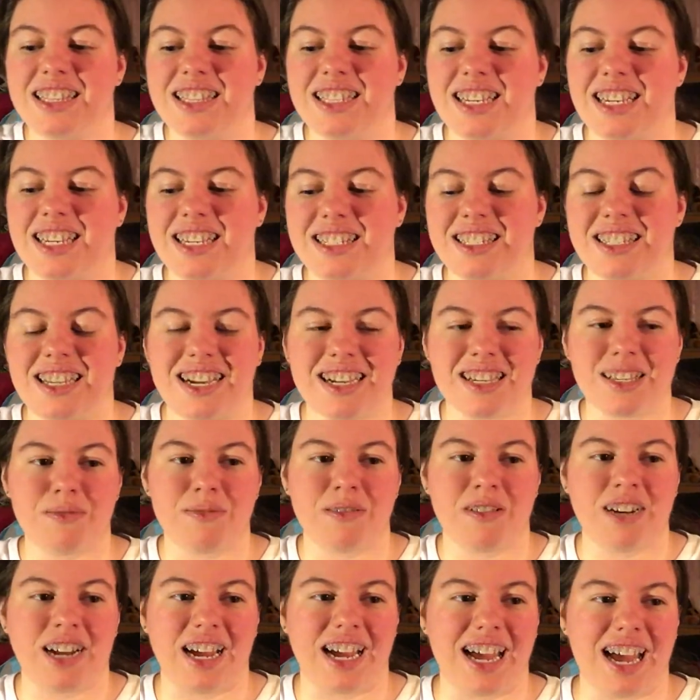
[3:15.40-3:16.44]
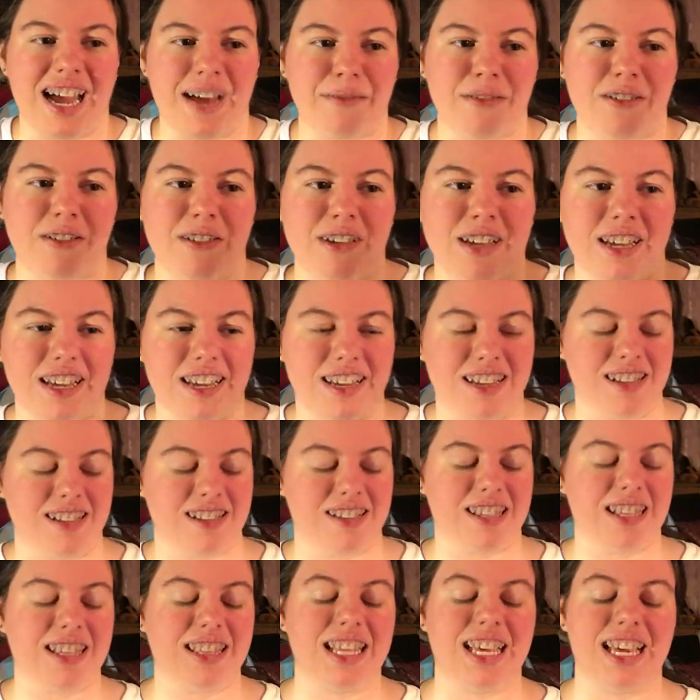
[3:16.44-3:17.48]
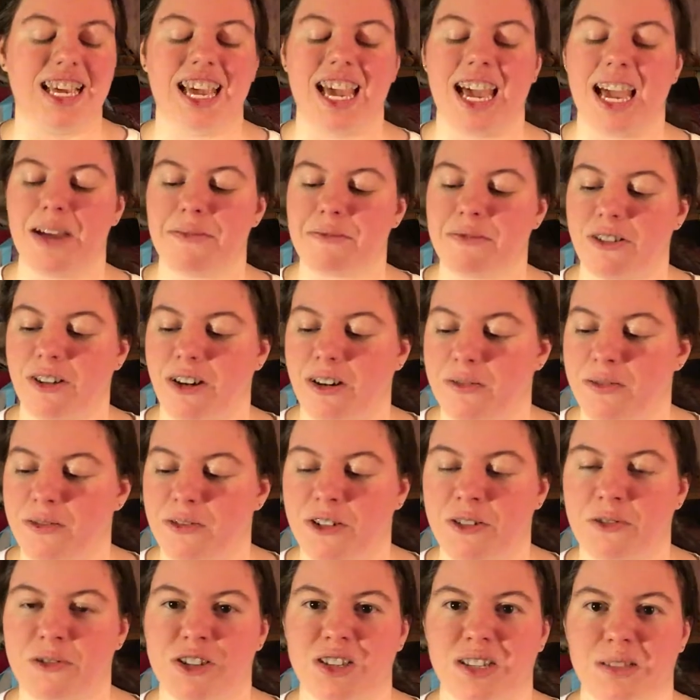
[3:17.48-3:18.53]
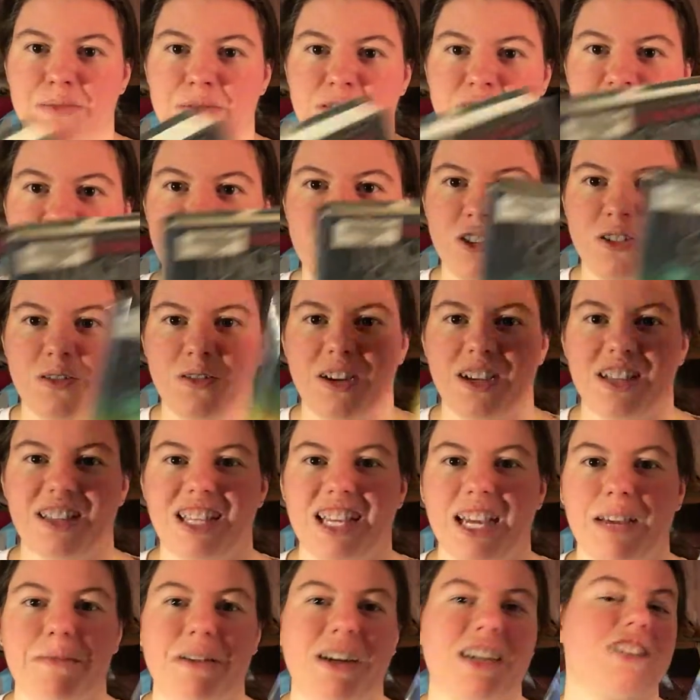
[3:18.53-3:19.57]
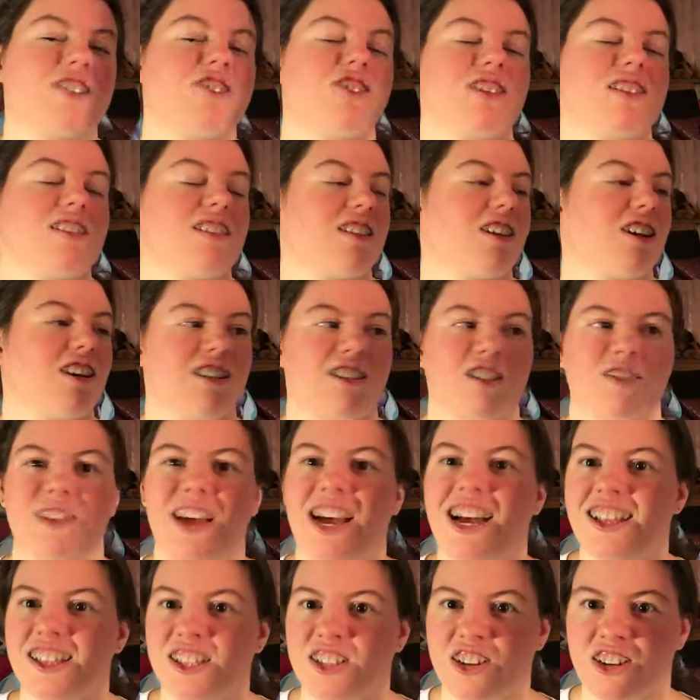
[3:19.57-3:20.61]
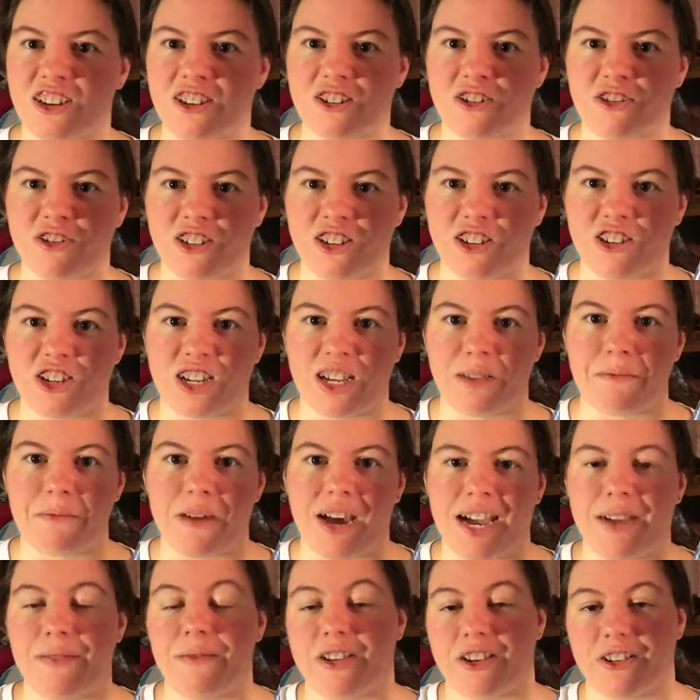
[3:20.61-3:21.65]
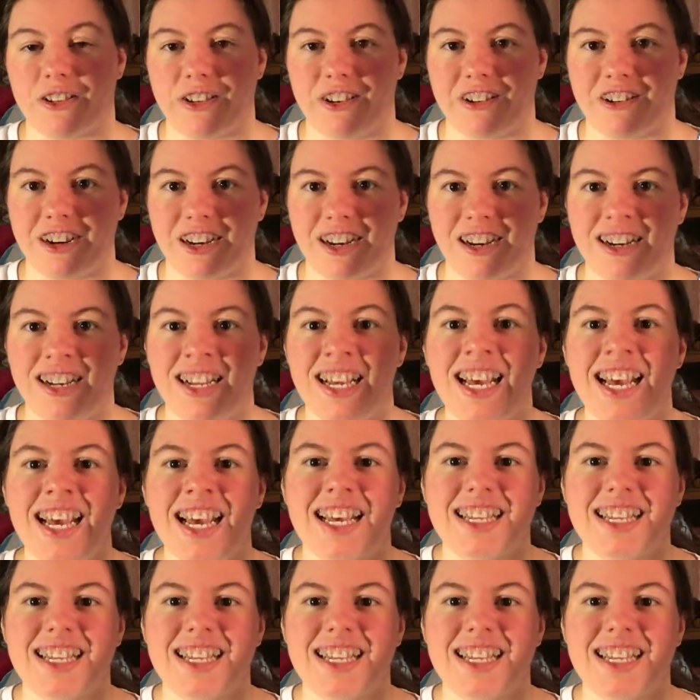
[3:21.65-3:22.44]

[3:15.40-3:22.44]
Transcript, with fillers: The next one I have is The Hammer of Thor, which is book 2 in the Magnus Chase and the Gods of Asgard trilogy by Rick Riordan.